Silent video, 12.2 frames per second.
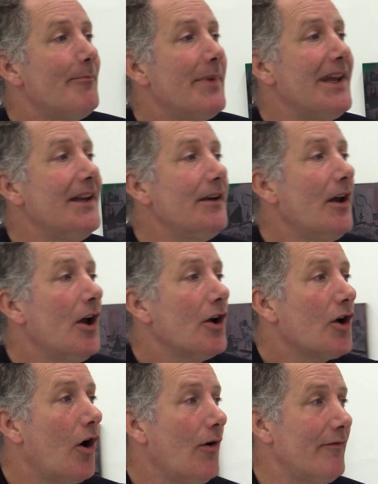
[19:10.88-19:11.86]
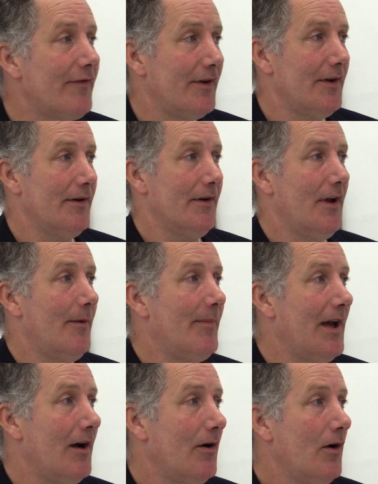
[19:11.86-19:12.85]
being confident
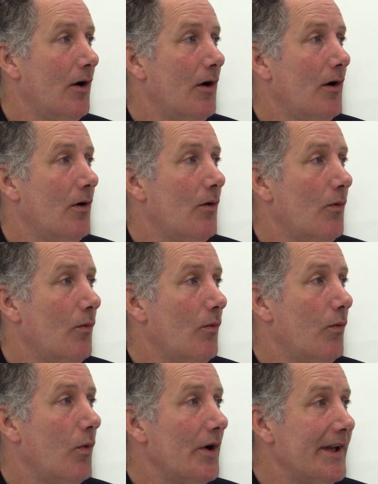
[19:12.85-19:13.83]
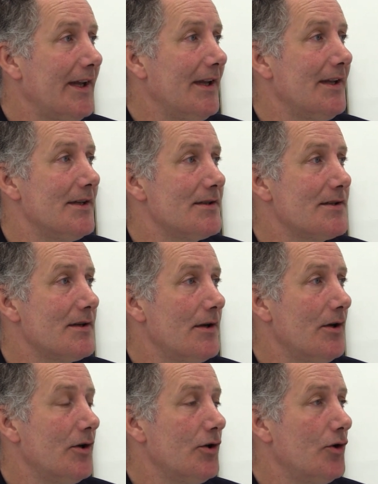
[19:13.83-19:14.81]
about what it is
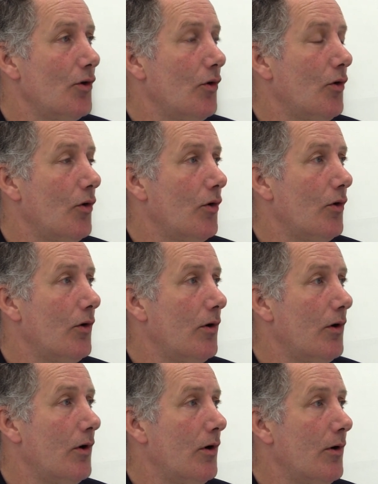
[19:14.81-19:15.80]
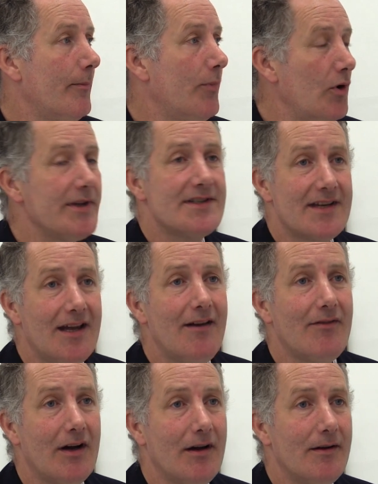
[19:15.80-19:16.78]
you're putting
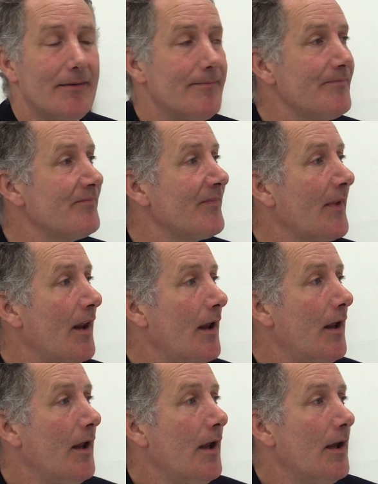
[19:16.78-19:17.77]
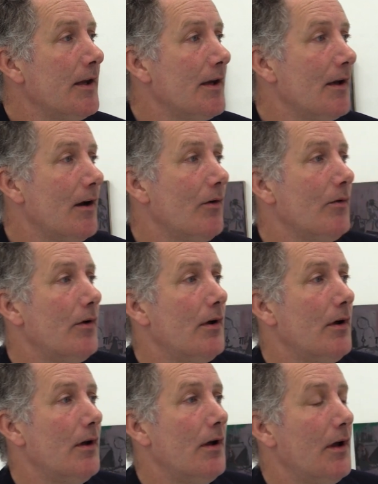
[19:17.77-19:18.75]
together. You know,
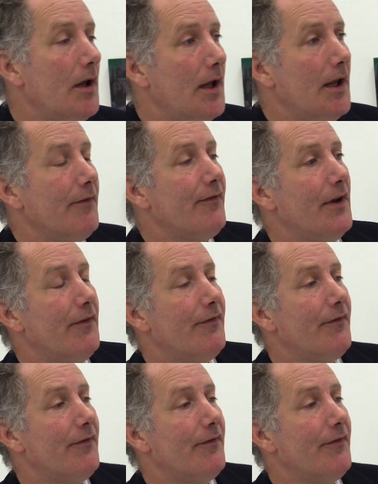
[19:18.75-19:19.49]
if